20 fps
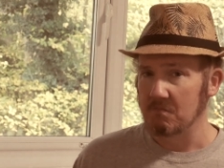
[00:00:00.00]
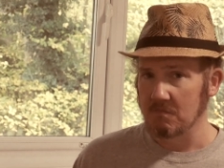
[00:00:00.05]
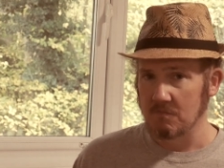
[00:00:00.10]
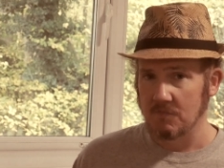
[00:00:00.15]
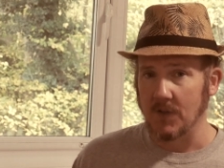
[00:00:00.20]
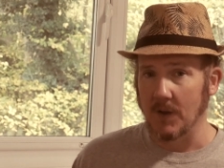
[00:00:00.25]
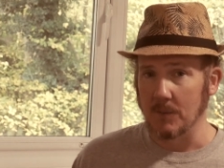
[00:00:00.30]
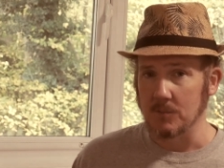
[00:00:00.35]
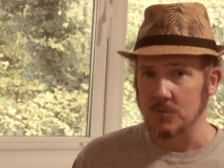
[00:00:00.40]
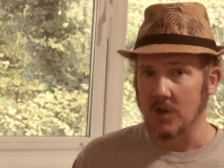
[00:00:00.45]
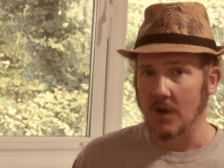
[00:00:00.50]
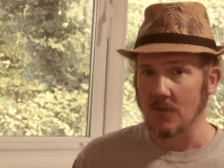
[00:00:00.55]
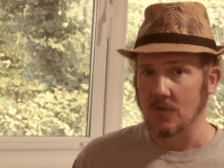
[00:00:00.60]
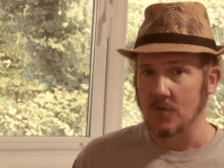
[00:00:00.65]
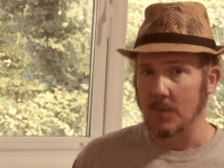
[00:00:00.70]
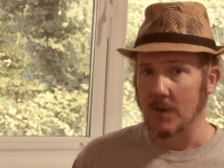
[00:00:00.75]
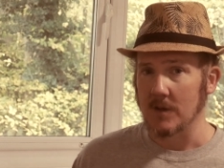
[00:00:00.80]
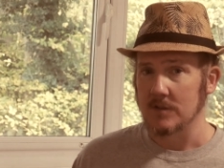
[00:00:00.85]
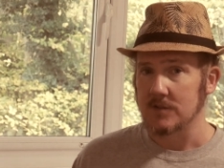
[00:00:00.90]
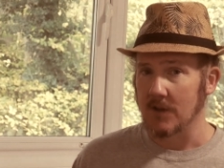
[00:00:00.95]
thumbs up
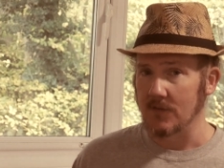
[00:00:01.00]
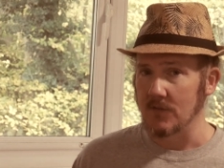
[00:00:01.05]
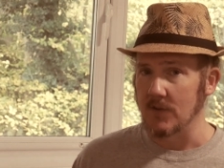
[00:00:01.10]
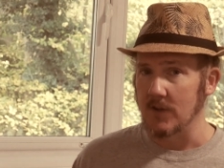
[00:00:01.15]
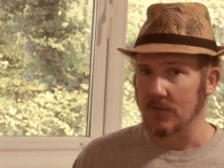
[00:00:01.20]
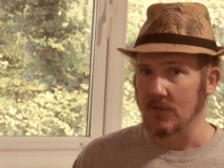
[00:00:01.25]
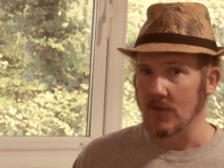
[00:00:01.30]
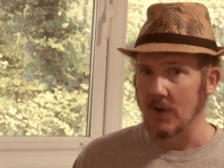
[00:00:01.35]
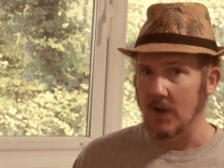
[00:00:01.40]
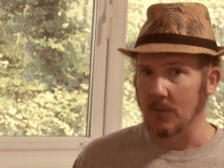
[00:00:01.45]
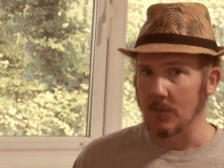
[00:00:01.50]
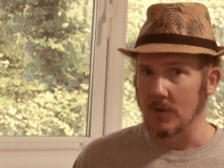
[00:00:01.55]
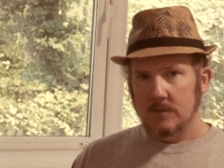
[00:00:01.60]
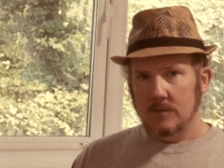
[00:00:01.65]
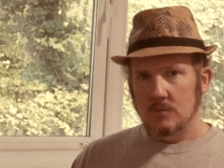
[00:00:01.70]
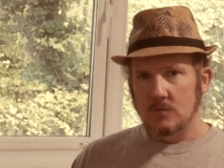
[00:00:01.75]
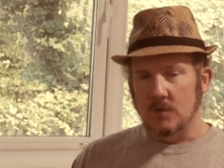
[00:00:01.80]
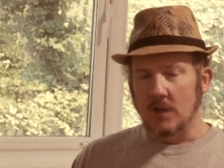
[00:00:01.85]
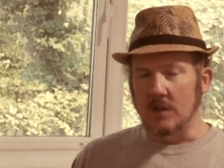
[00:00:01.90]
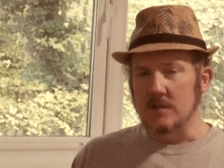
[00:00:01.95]
from us definitely for that one.
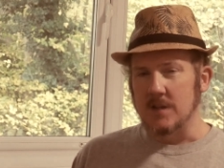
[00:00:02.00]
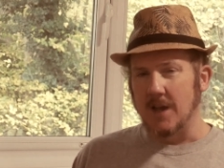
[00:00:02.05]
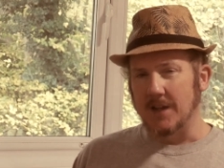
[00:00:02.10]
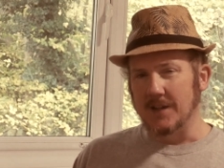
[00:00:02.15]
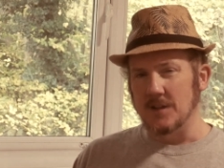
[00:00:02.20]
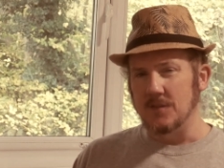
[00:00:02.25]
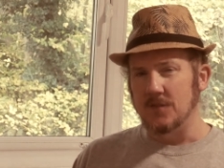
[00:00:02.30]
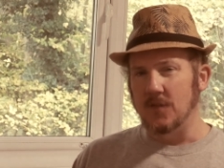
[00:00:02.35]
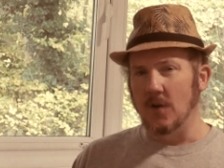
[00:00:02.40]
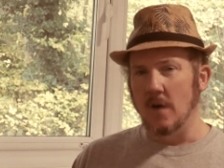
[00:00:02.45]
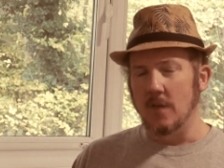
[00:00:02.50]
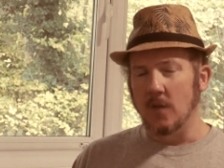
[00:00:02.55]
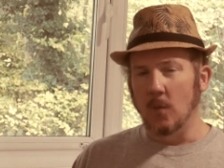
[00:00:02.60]
Did sadly find the